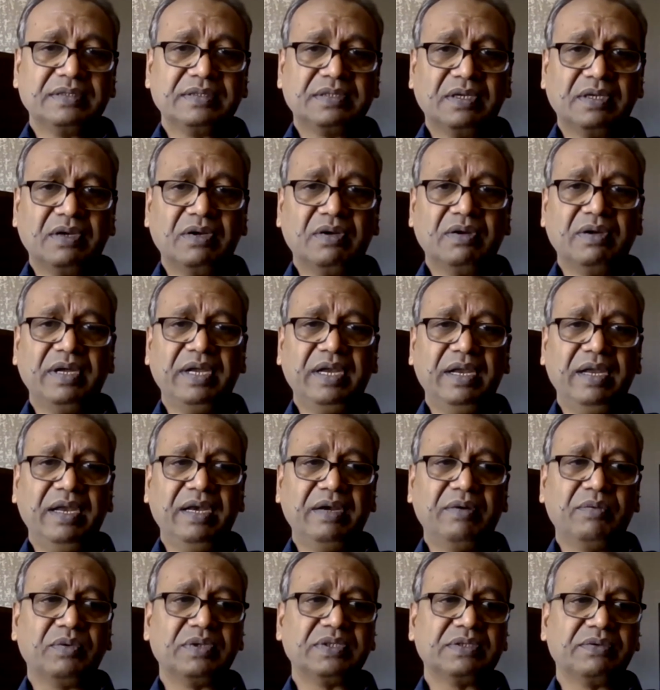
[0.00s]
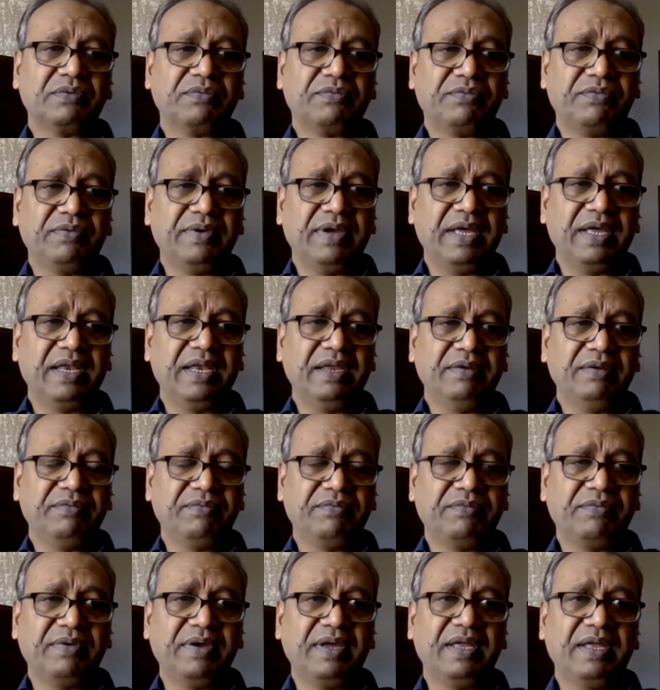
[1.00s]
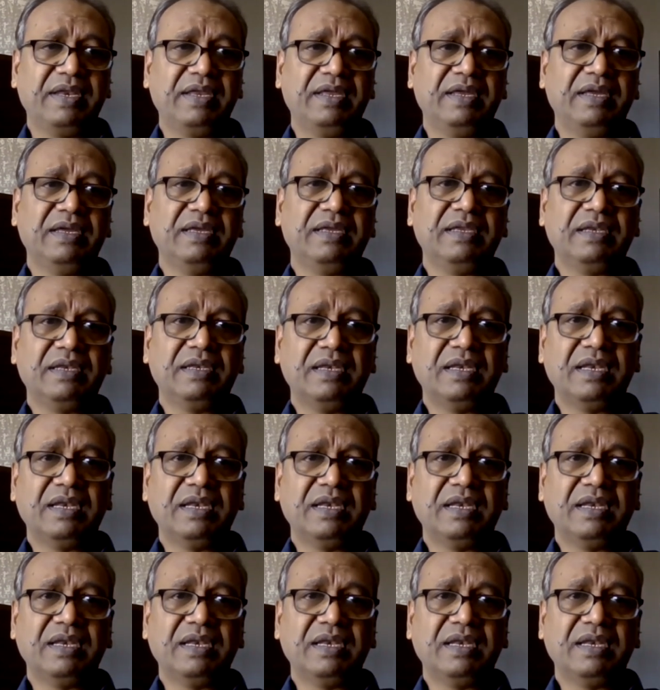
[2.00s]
So it, it, was a very, very